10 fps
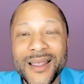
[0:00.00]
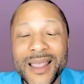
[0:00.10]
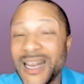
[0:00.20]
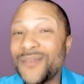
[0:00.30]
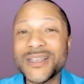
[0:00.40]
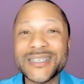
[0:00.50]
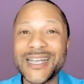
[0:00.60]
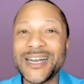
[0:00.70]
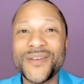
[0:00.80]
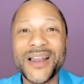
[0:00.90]
And even the
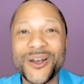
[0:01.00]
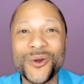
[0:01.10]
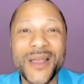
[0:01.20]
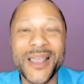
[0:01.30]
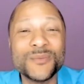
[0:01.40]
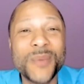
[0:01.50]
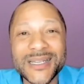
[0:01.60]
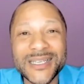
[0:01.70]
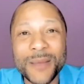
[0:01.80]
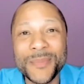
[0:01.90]
state of Illinois has
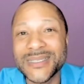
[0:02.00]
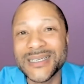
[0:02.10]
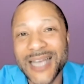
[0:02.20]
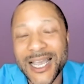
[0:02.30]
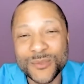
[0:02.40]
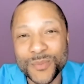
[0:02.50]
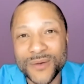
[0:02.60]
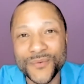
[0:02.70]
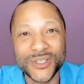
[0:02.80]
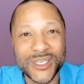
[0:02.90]
picked it up as a
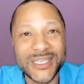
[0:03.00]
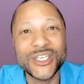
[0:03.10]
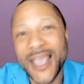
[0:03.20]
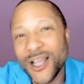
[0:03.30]
textbook for teaching